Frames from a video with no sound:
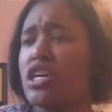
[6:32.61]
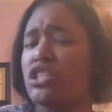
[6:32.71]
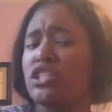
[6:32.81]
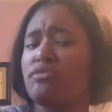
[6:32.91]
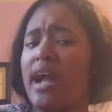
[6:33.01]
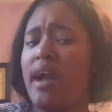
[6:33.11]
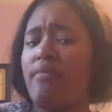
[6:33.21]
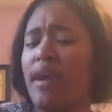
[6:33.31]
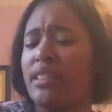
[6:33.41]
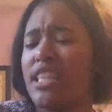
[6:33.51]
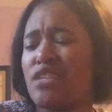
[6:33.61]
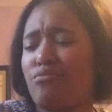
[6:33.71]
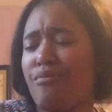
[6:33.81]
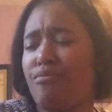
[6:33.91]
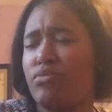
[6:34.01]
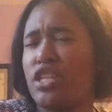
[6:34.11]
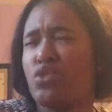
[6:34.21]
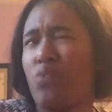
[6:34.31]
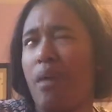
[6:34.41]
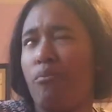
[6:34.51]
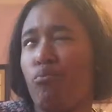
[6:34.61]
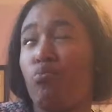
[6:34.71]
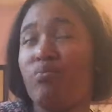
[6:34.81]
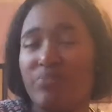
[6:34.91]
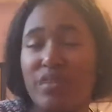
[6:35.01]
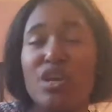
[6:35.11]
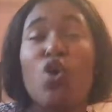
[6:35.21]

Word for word: She grabbed like this, this white, mm,